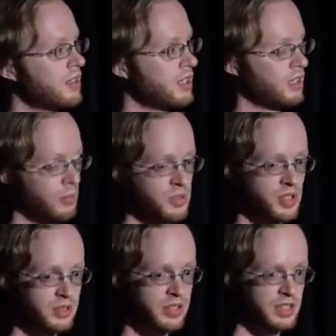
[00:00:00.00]
the open
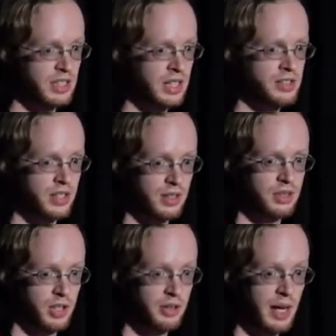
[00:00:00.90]
source one you'll see later, is a
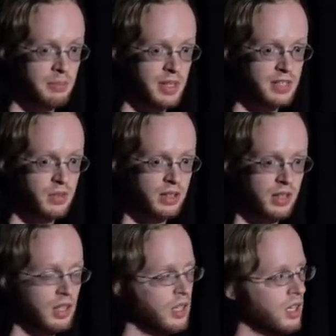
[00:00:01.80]
three gram based one.
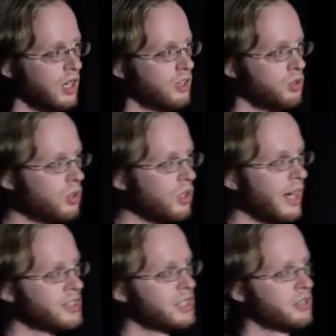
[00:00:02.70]
Google
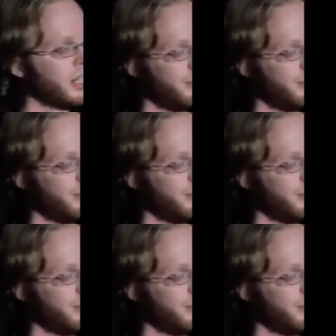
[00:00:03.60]
actually has created a